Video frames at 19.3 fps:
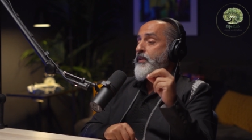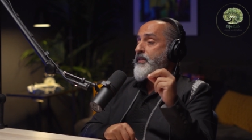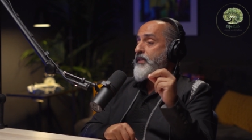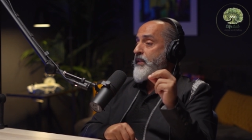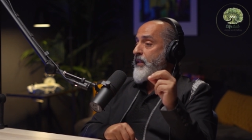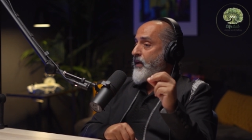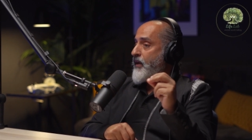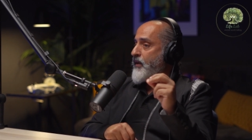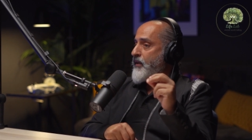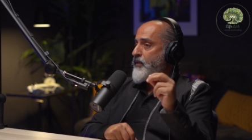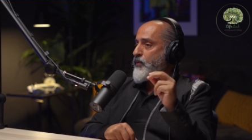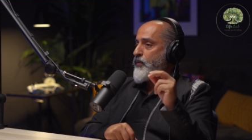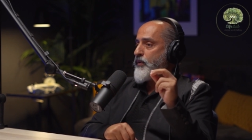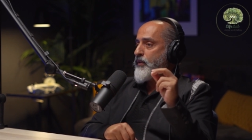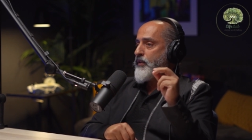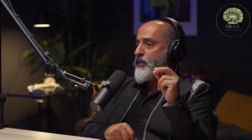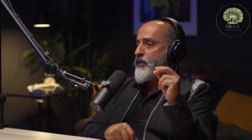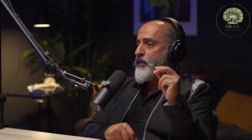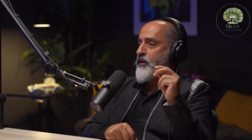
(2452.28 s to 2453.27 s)
the slide
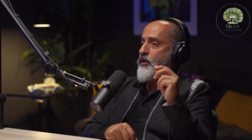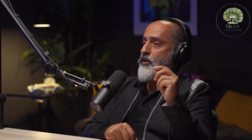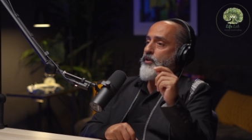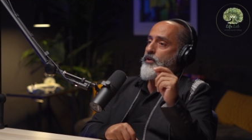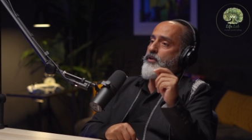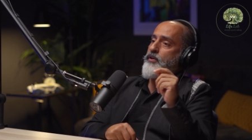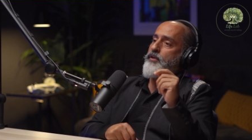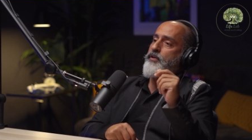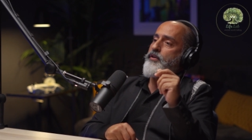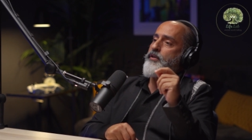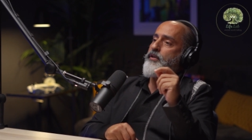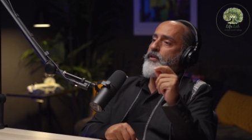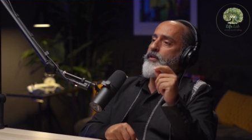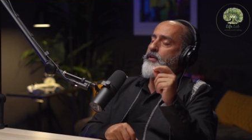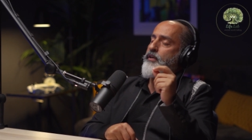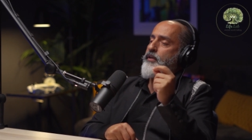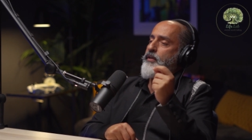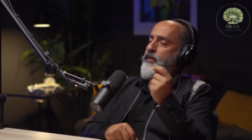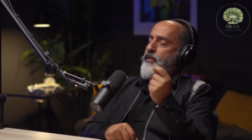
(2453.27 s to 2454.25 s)
with the
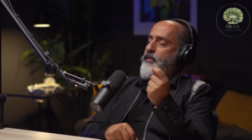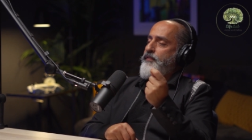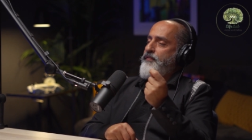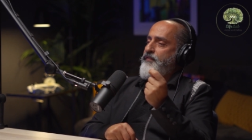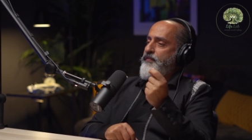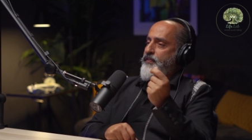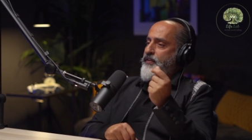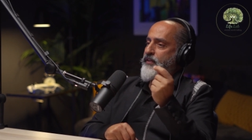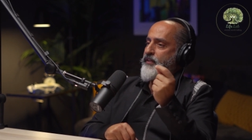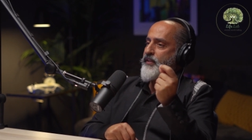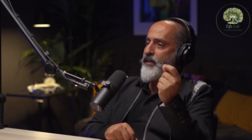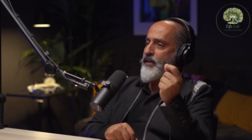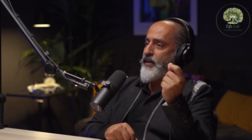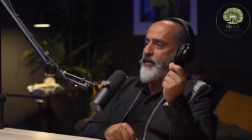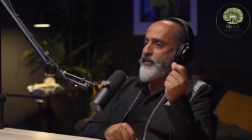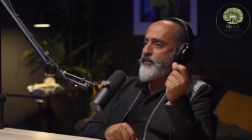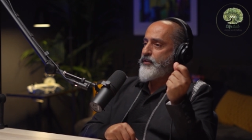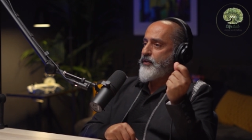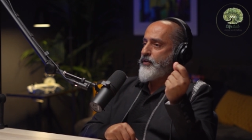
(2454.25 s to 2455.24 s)
color uh, different
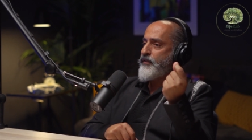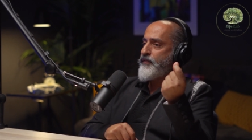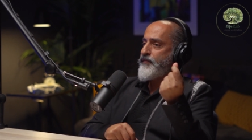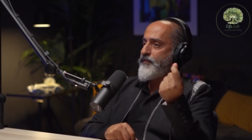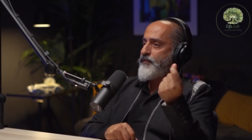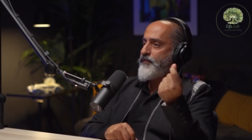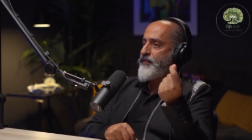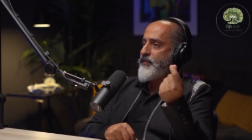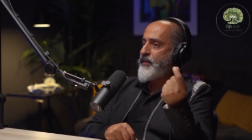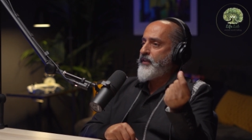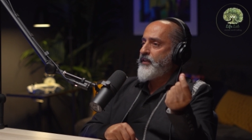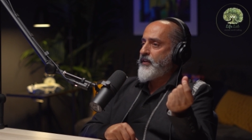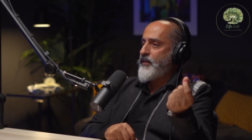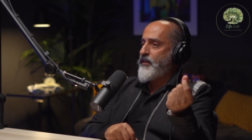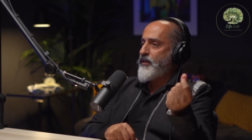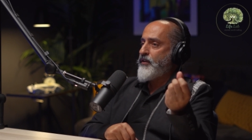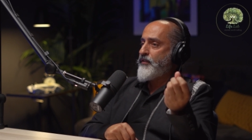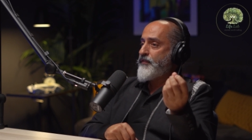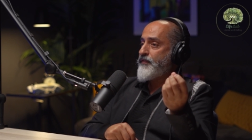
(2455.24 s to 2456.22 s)
kind of
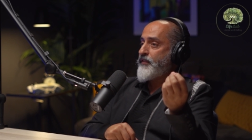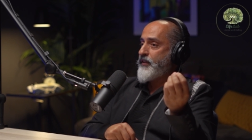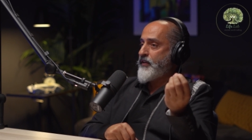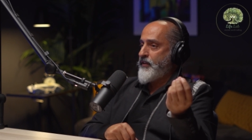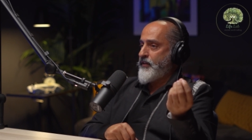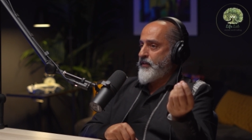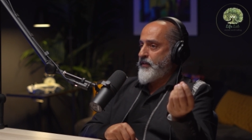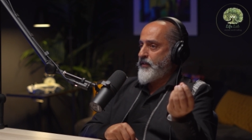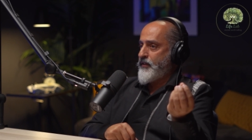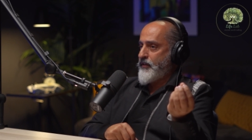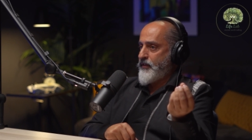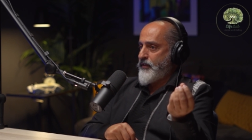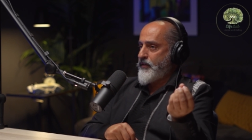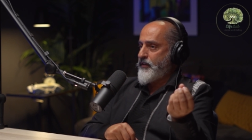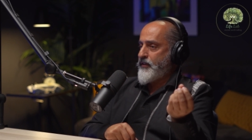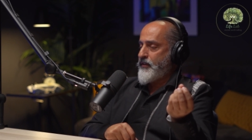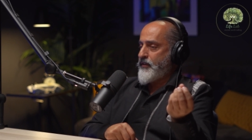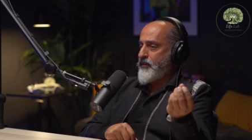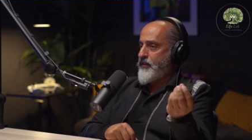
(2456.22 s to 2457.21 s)
feeling of
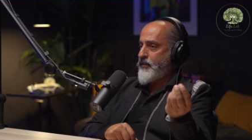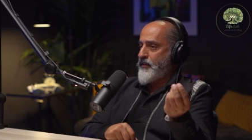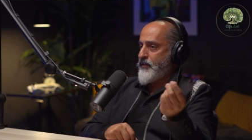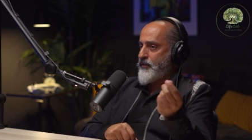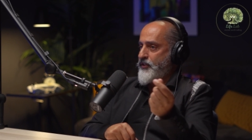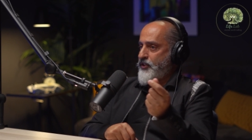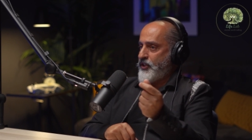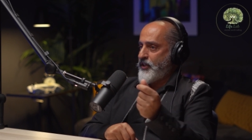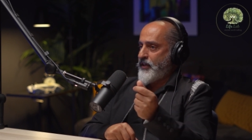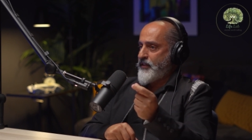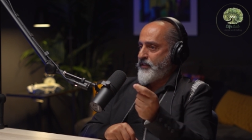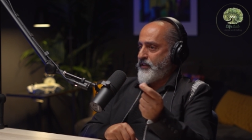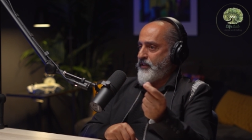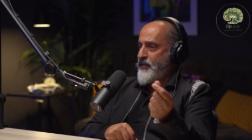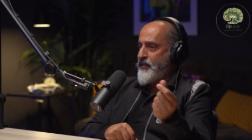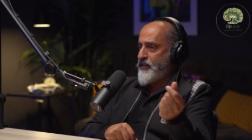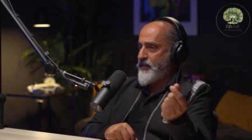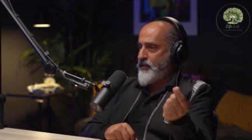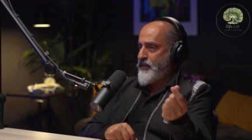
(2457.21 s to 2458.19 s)
the uh,
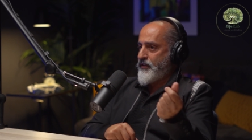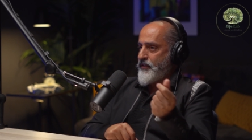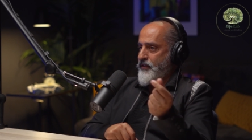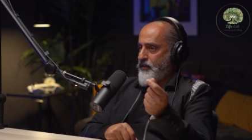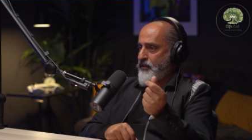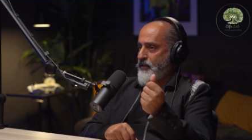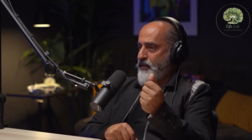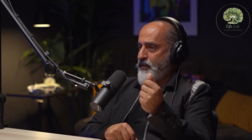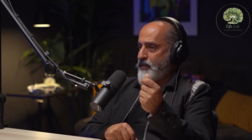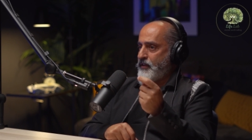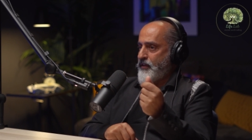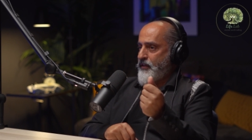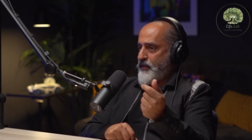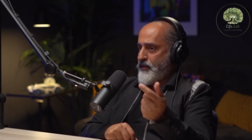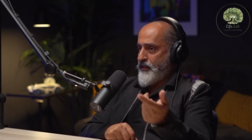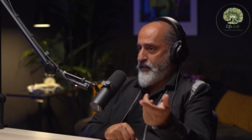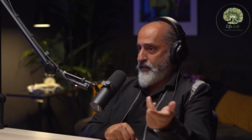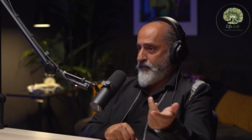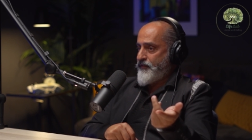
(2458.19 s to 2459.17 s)
gelatin, the, the
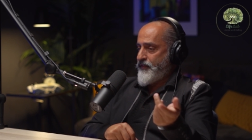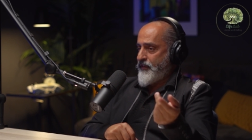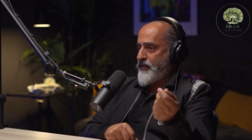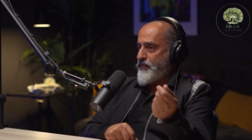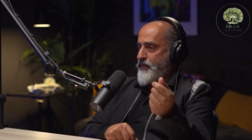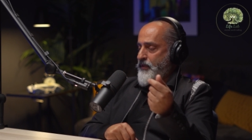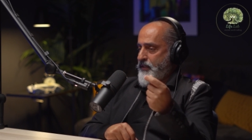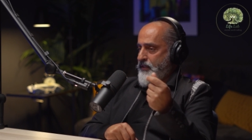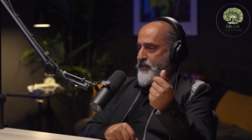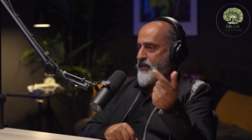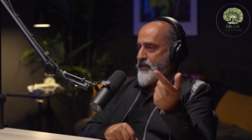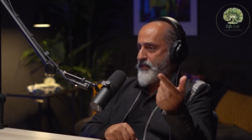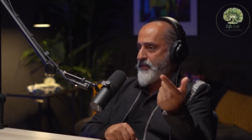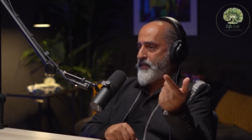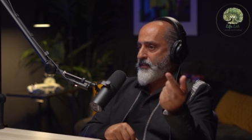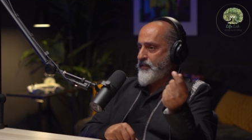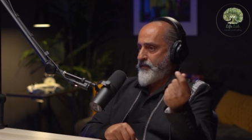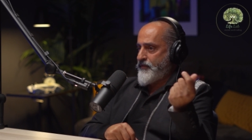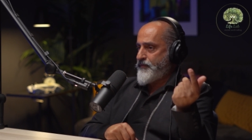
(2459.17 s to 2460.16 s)
the film the
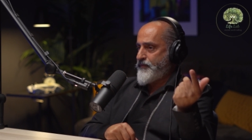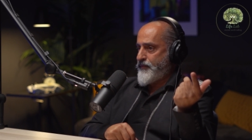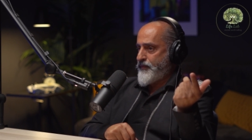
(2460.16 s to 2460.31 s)
sensitive